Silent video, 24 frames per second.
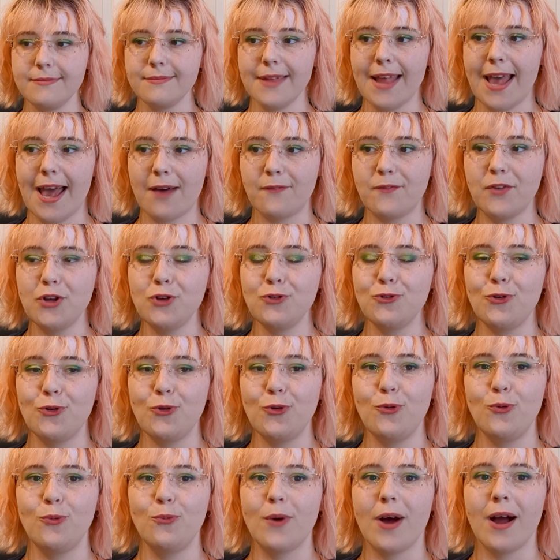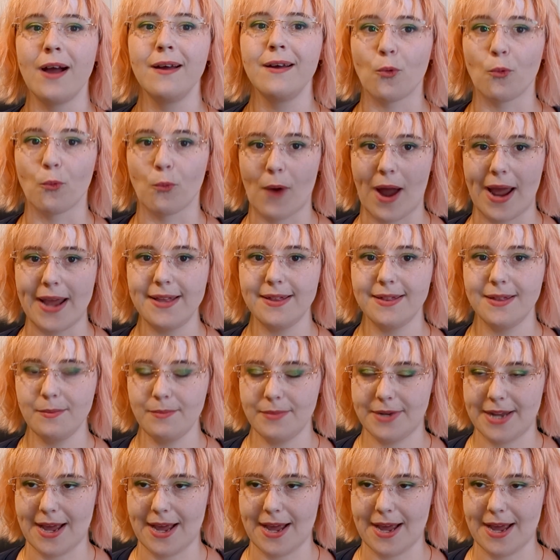Having to write them